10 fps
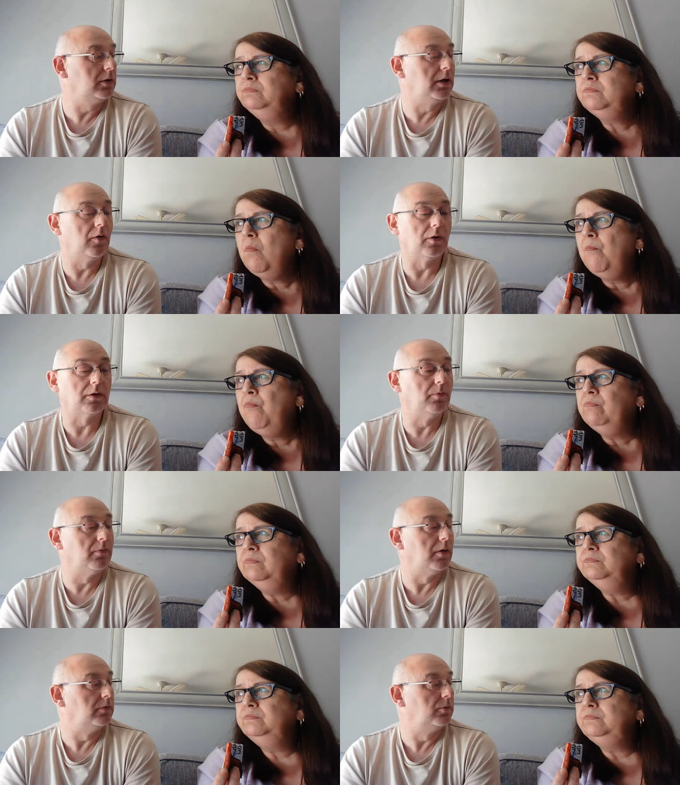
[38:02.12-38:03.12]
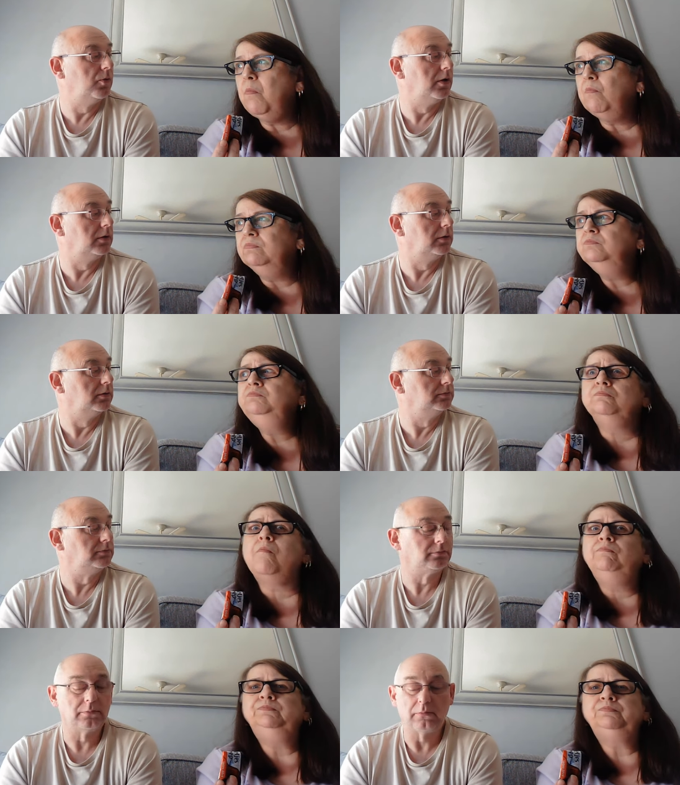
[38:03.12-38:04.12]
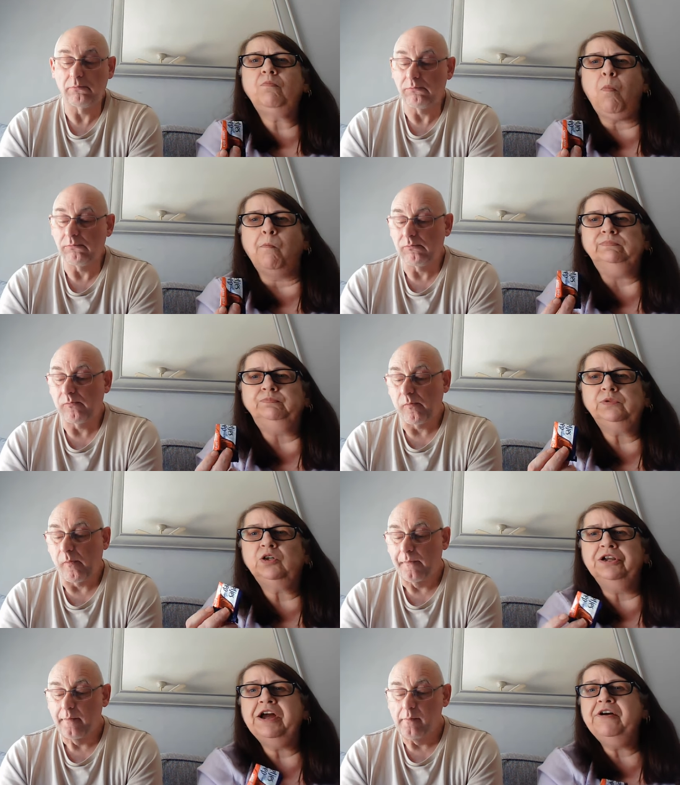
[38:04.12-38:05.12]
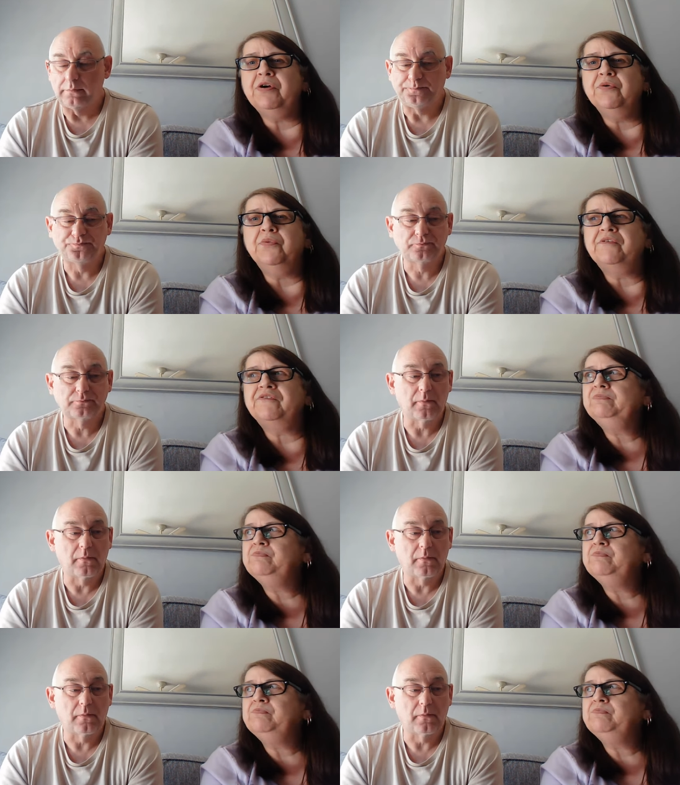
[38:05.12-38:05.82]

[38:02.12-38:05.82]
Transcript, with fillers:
Speaker 1: you like, my word. Mmm. Not an
Speaker 2: aero or whatever.